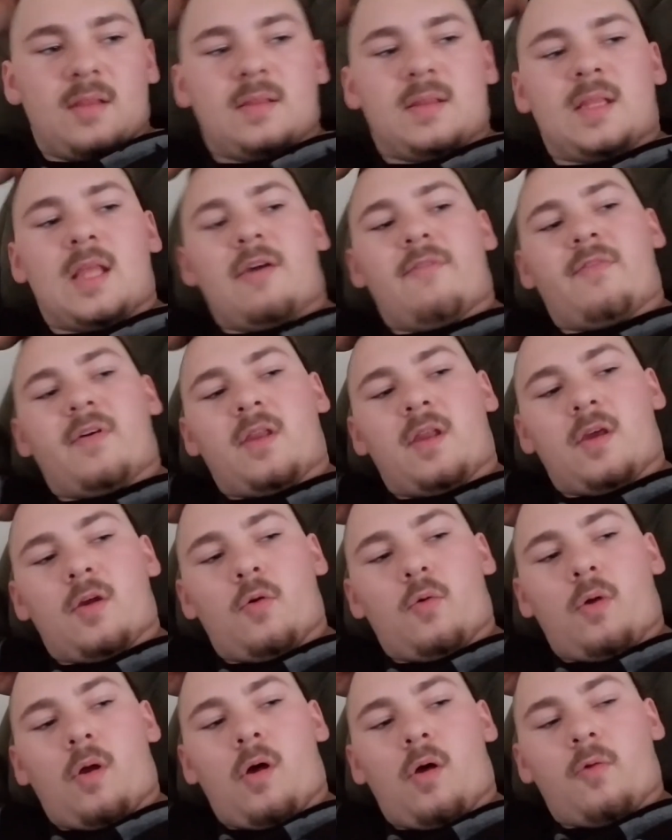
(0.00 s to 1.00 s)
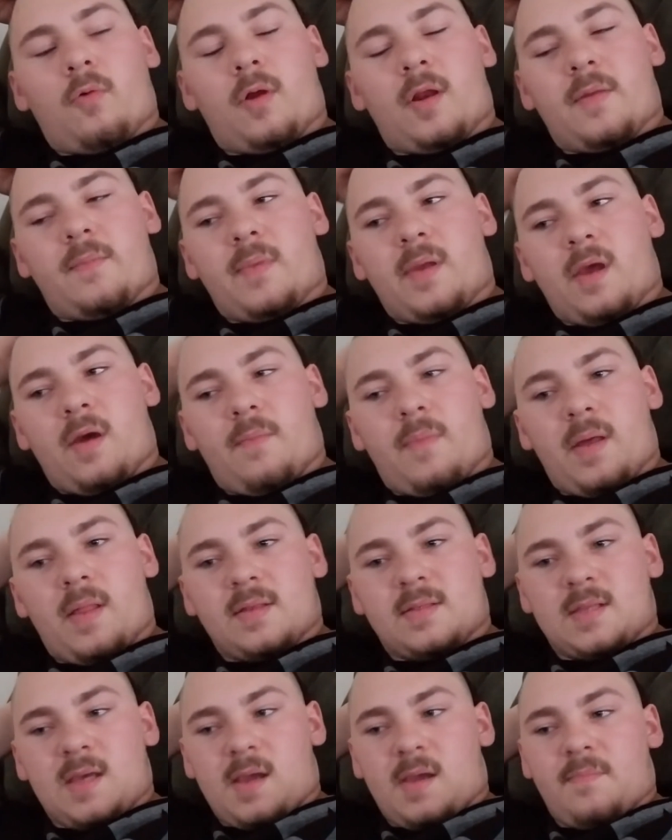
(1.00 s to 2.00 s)
that video will already be up by the
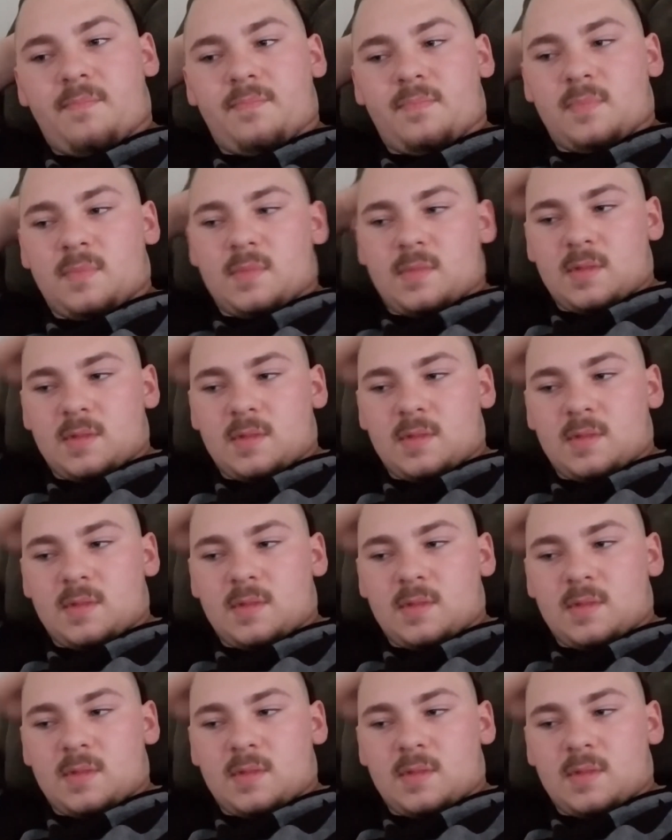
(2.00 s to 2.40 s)
time